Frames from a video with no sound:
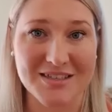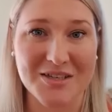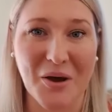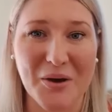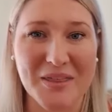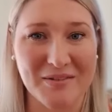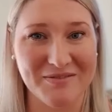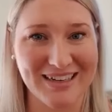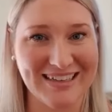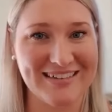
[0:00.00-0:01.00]
So they're
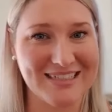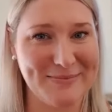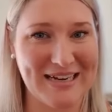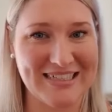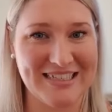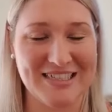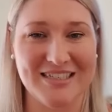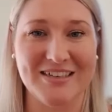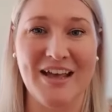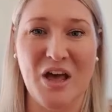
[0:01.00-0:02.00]
really expected
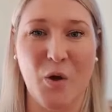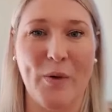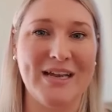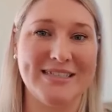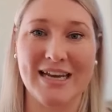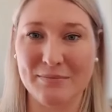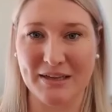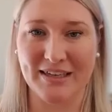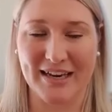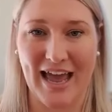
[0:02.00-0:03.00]
to wear 10
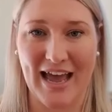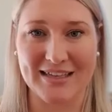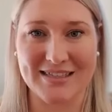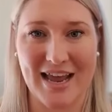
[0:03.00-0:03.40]
million hats,